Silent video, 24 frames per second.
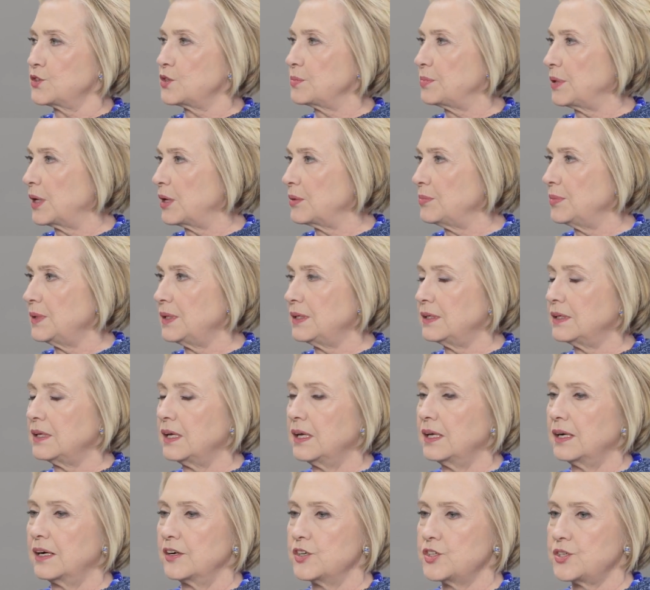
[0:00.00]
Department
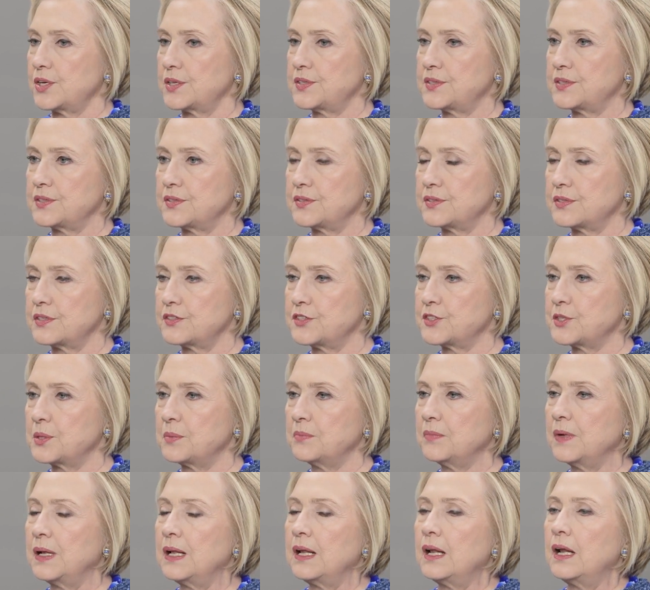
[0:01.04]
and our justice
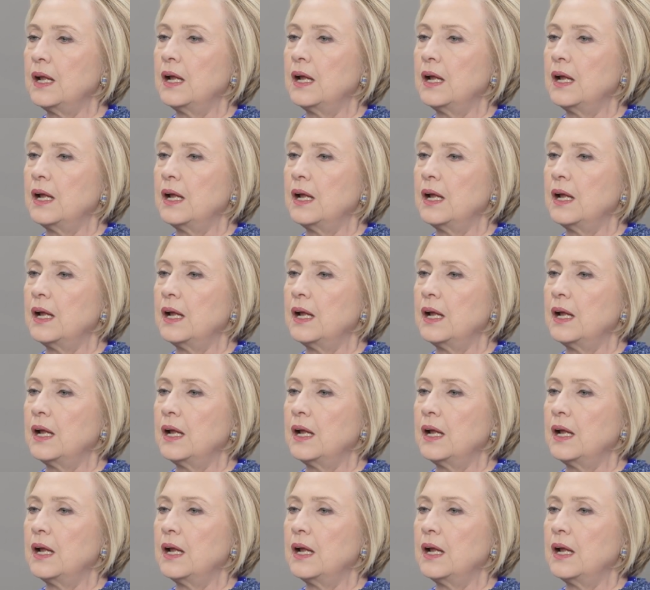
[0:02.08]
system.